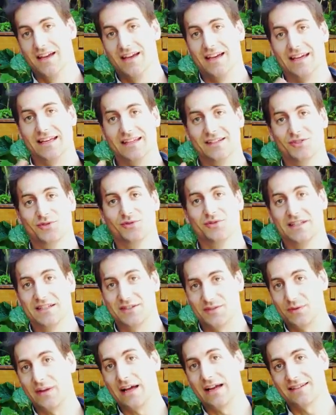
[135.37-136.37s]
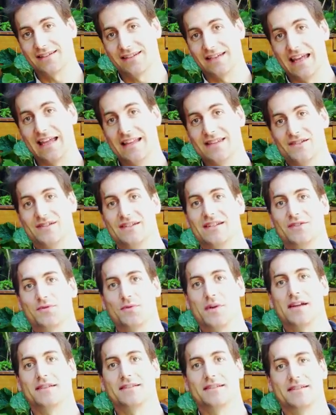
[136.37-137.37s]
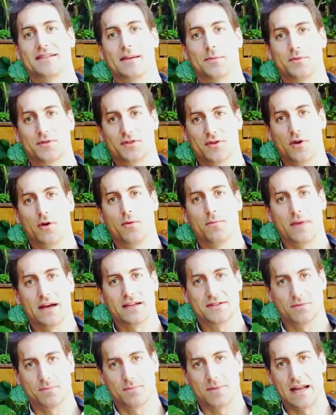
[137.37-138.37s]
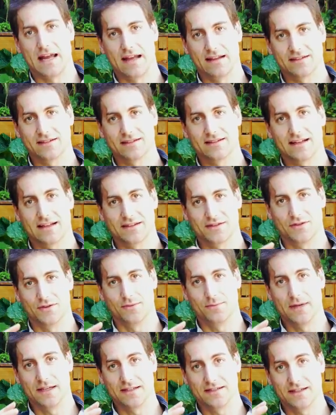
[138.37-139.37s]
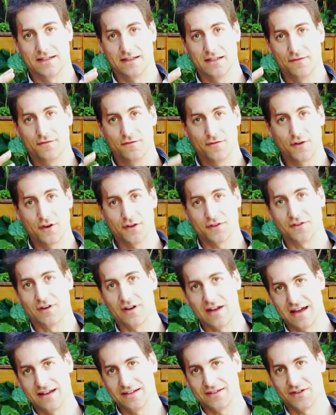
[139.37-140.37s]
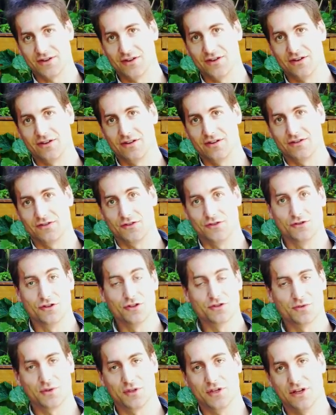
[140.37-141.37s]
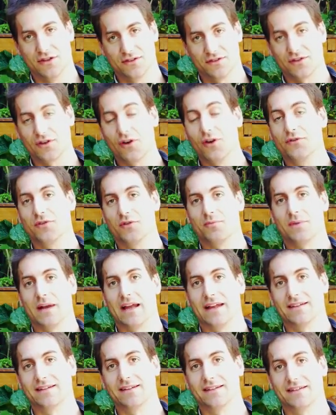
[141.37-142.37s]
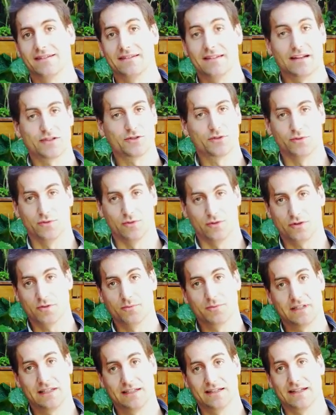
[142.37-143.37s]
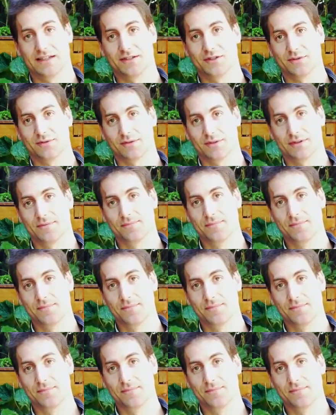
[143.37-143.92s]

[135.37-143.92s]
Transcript: into nitrate, and the nitrate is absorbed by the plant. That's the basically fertilizer, the nutrient of the plant, natural, completely natural.